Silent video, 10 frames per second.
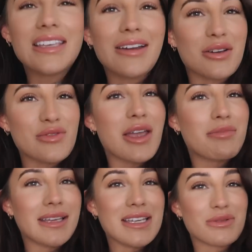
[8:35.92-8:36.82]
yeah, I was very
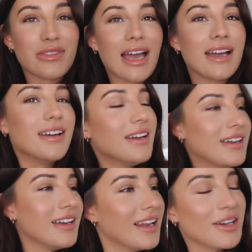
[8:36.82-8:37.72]
pleased with that
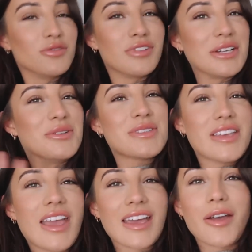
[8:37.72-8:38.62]
little reel, so
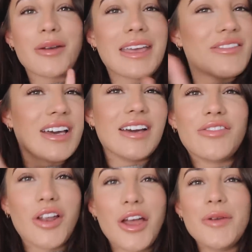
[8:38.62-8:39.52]
yeah, go and give it a
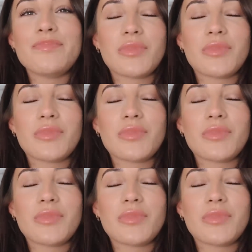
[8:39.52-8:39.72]
follow,